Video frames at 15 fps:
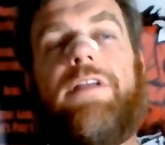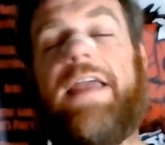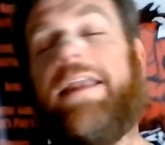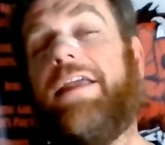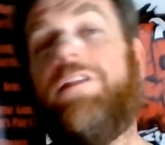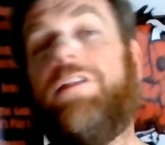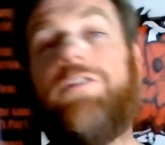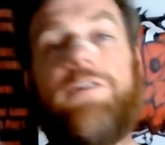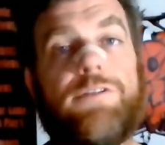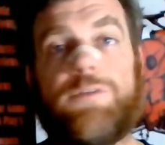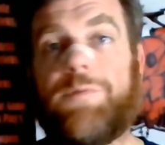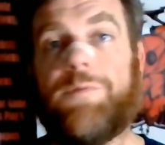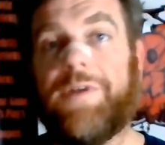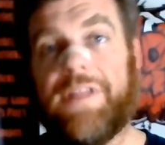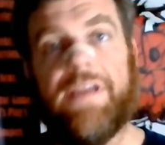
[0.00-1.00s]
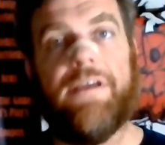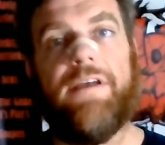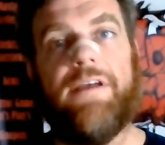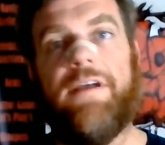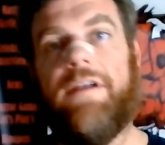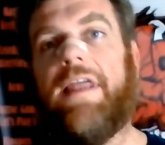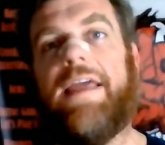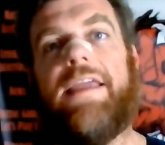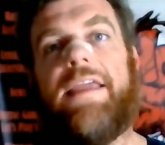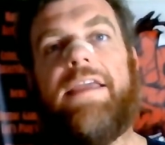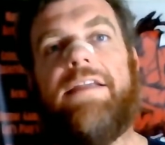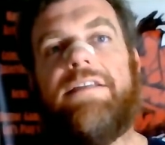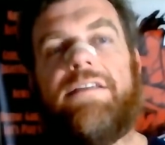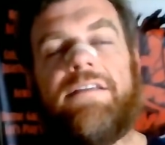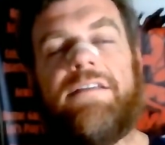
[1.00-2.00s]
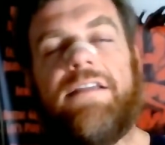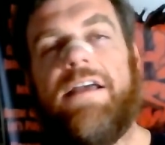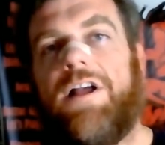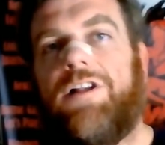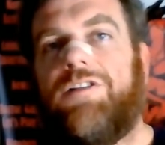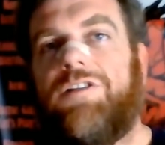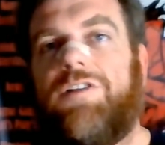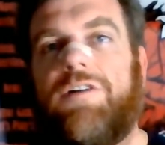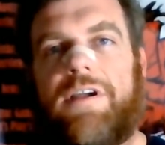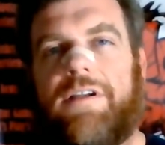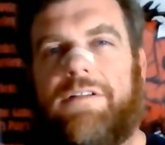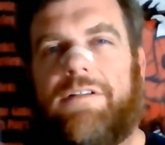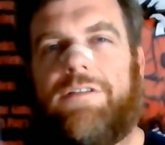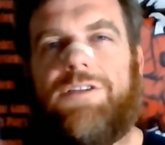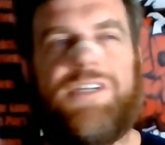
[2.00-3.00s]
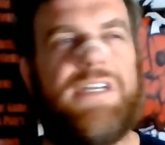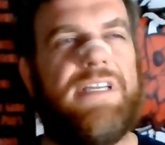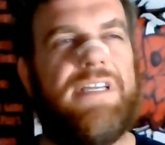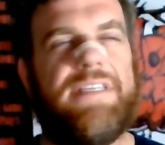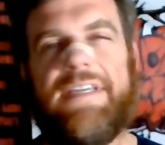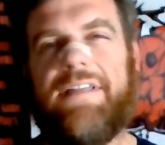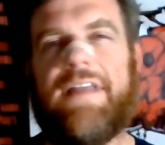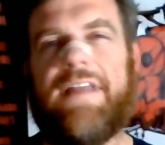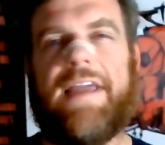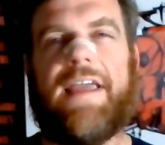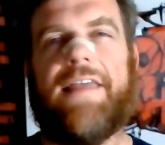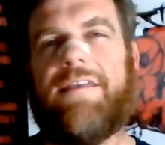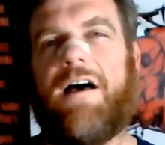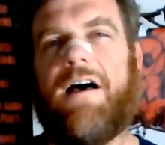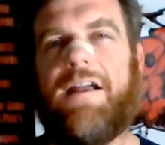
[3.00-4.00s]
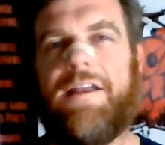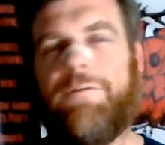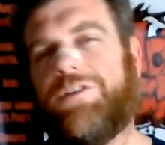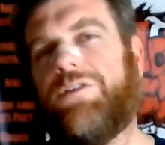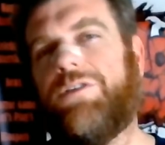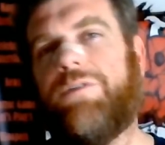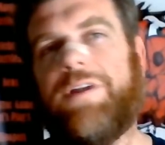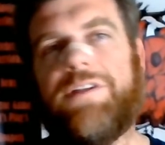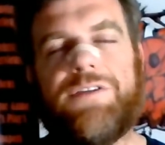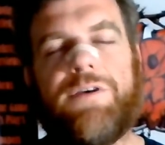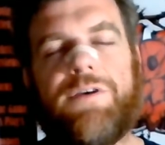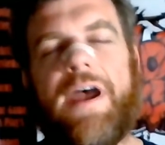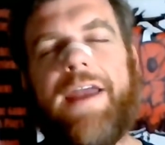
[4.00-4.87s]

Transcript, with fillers: and he looked really good. Like he didn't look cheesy like I thought he was going to.